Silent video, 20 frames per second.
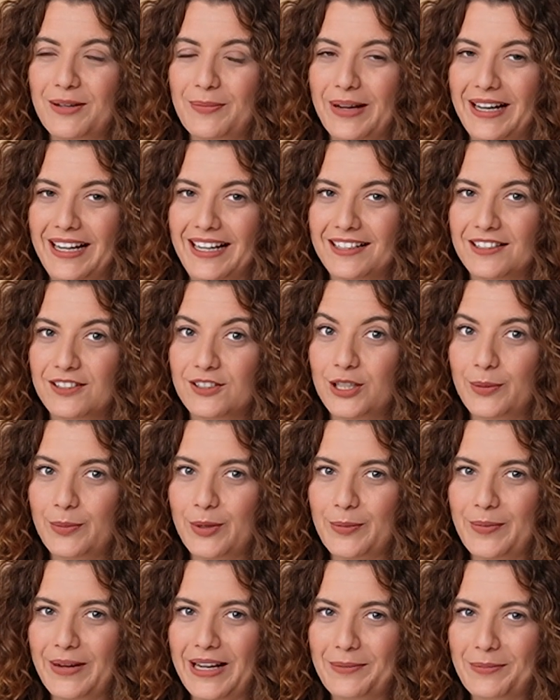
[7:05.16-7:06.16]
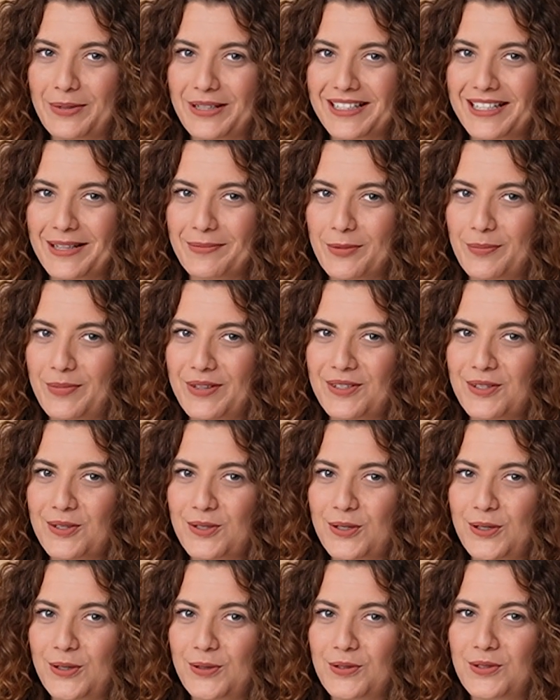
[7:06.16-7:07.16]
bad. Double bad because I'm a business
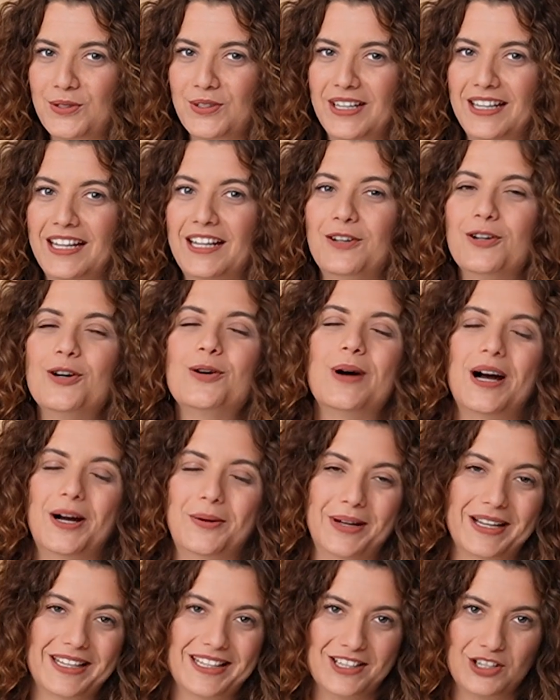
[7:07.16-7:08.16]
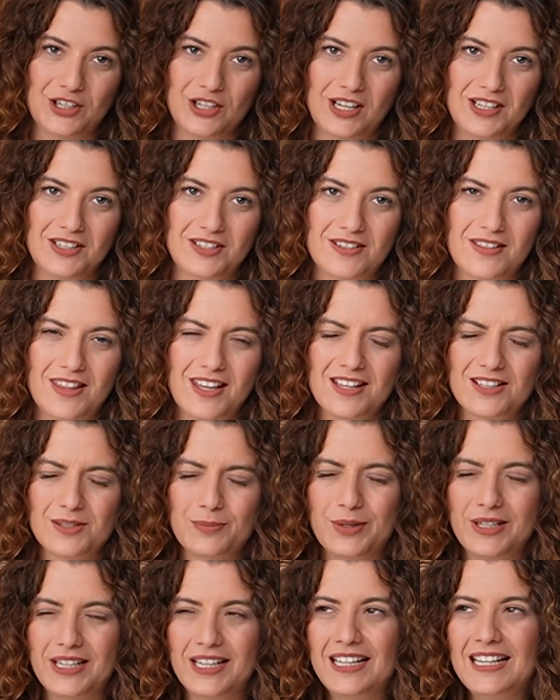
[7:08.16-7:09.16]
coach and I know how I can change things,
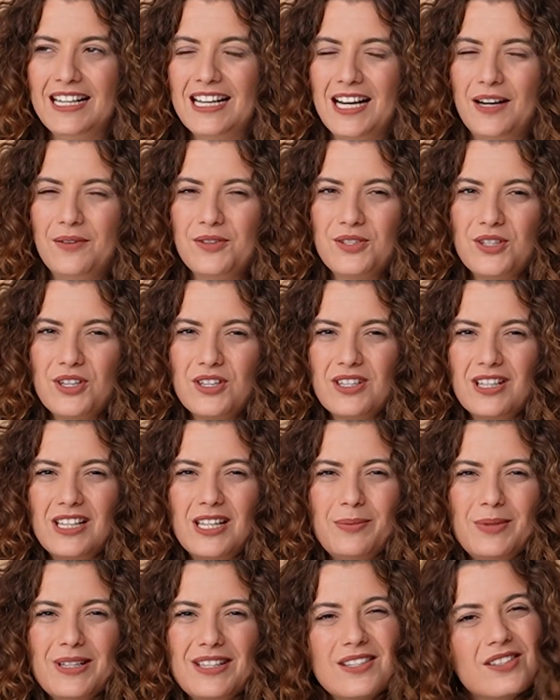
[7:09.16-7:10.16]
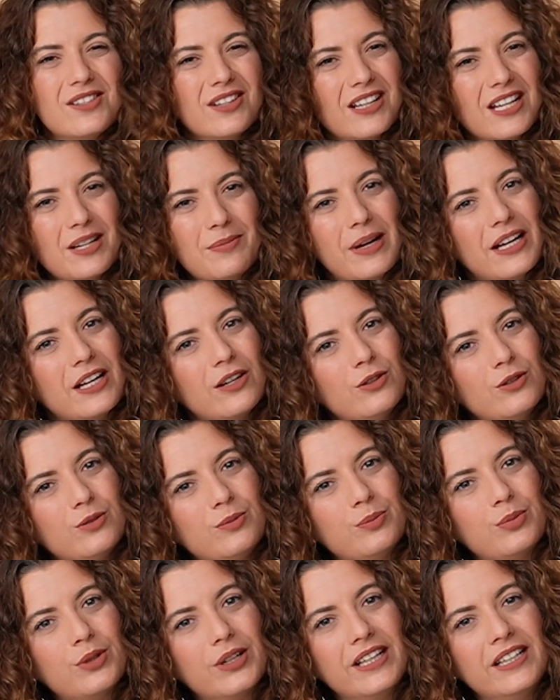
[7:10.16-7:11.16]
but I was just a little bit stuck in my
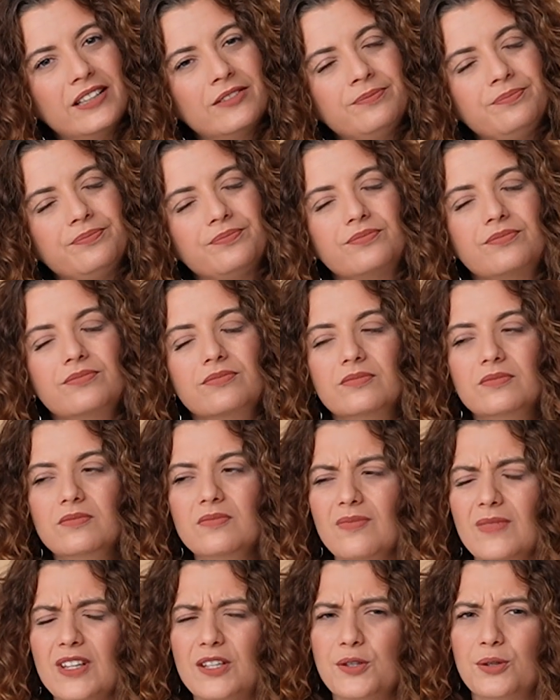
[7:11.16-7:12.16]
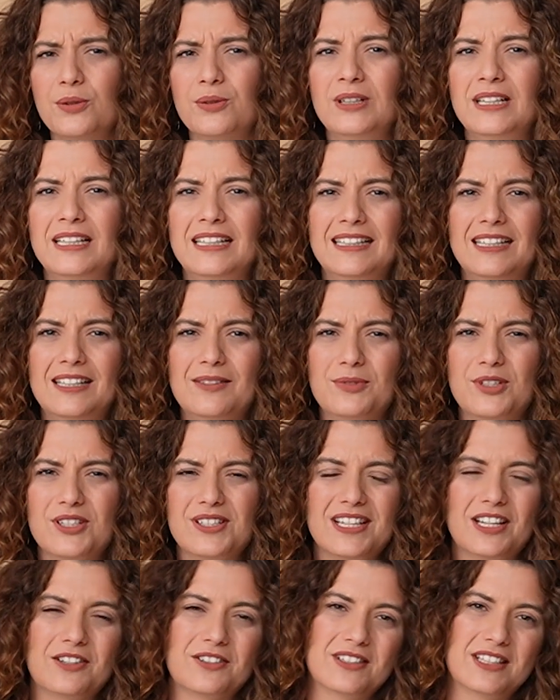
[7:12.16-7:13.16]
own brain. So just
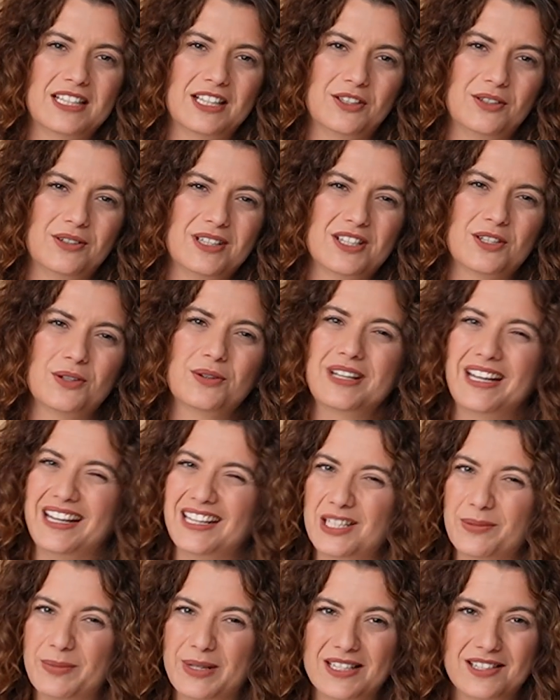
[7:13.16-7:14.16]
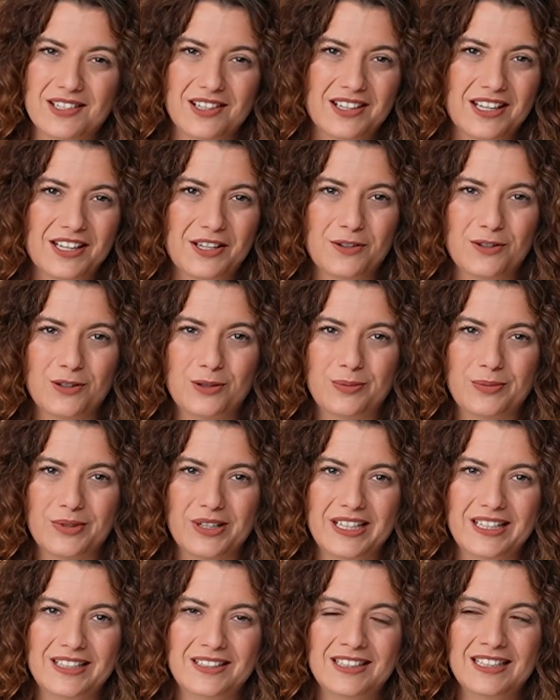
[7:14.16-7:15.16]
here to tell you, it's okay to be stuck in your own
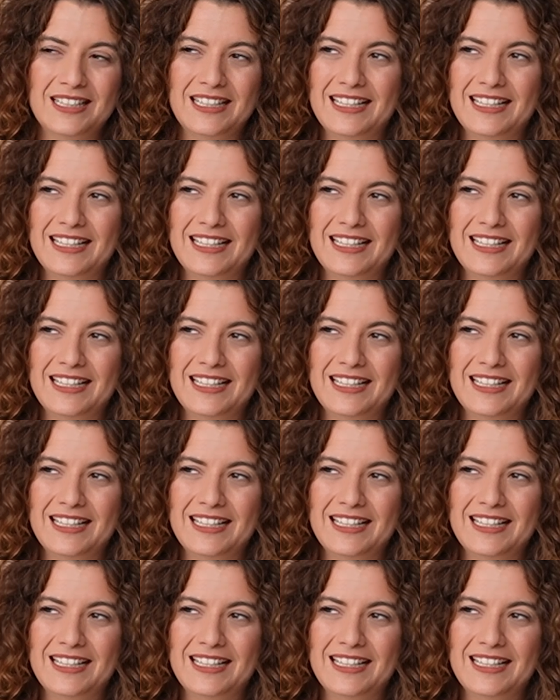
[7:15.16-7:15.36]
brain.